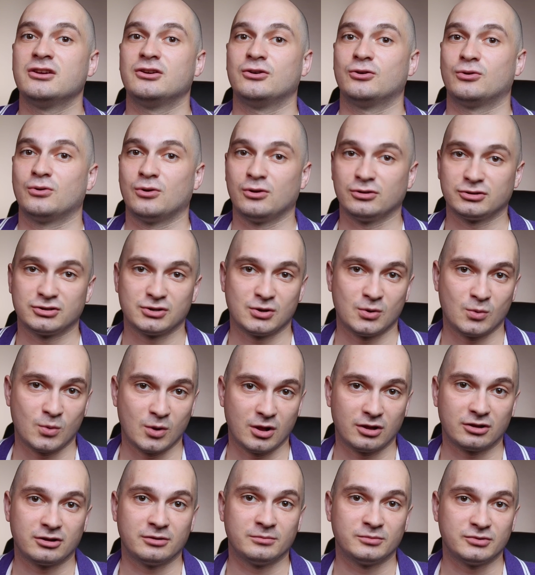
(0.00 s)
you're also
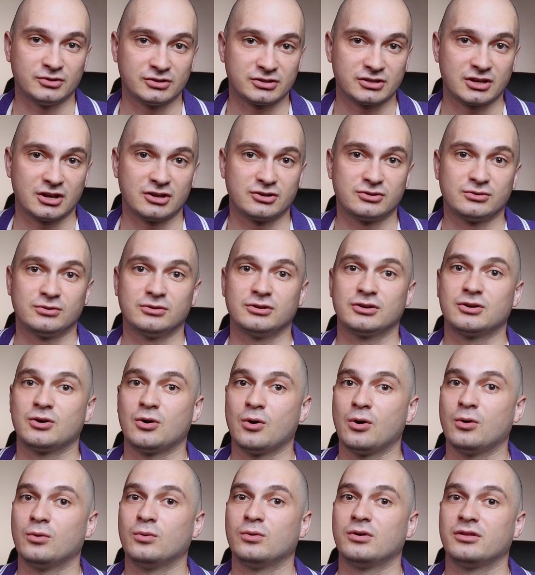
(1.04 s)
welcome to schedule a
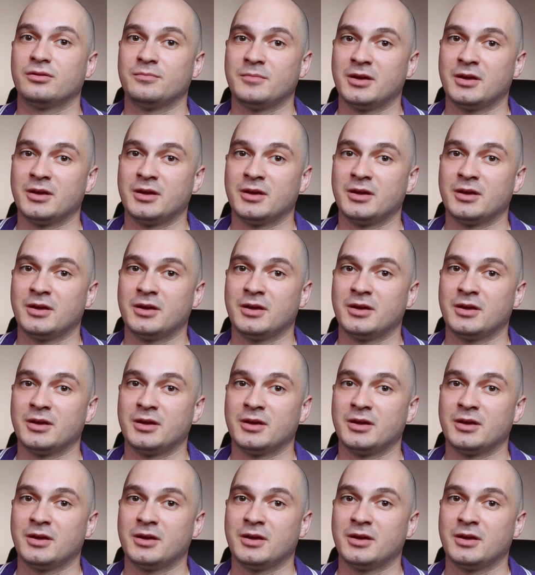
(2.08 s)
call with